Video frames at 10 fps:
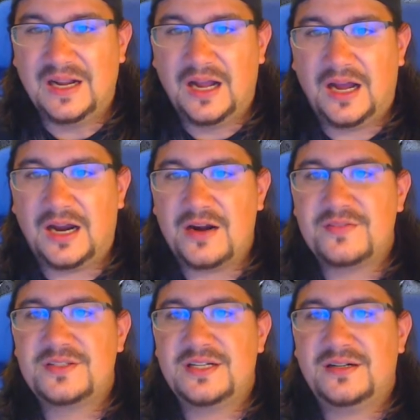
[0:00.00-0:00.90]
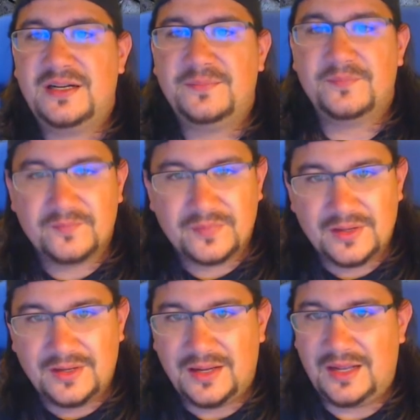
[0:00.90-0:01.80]
Harv Sira.
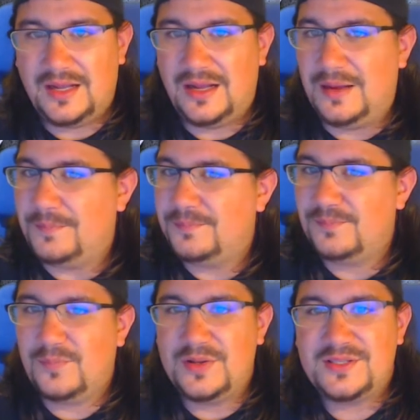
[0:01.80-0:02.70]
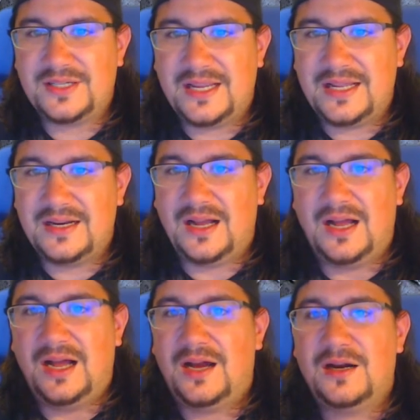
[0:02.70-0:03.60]
Once again,
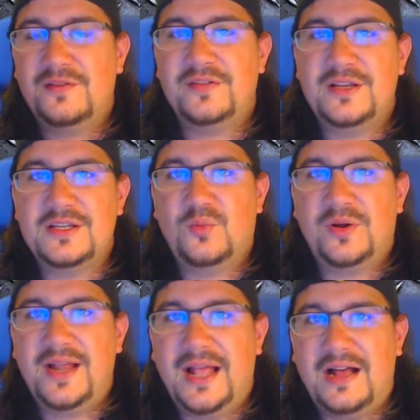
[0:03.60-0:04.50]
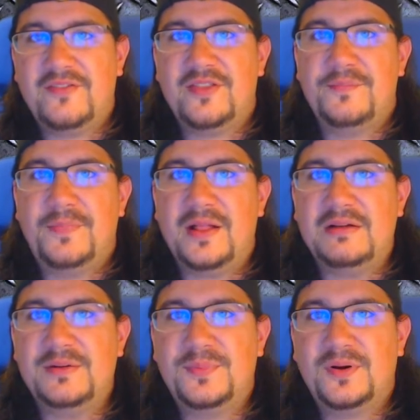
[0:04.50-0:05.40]
Harv is one half of the
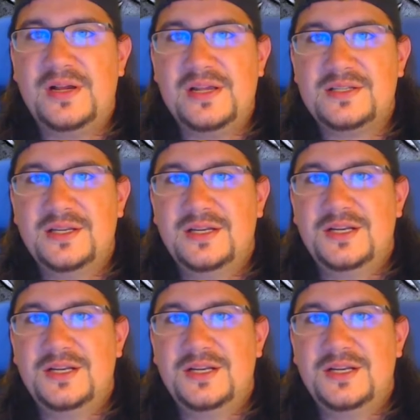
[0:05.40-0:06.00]
Bollywood Boys,